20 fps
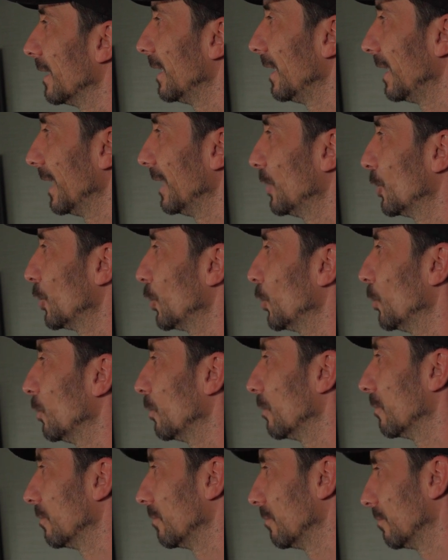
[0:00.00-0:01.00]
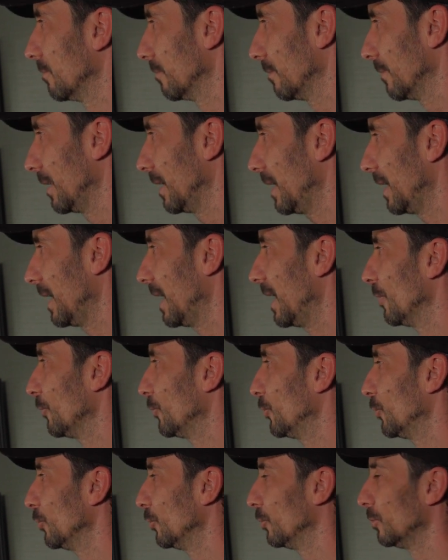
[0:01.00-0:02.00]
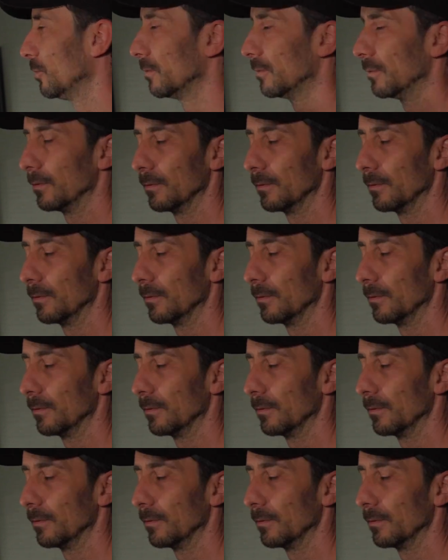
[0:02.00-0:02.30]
Lightroom Auto